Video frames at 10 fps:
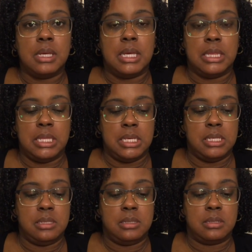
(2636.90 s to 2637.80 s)
And
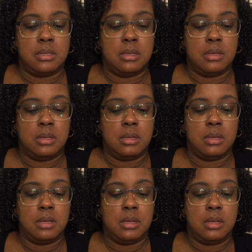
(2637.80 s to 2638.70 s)
these
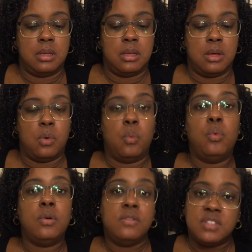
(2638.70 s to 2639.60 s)

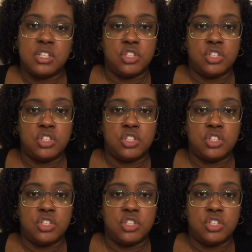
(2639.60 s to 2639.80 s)
wolves in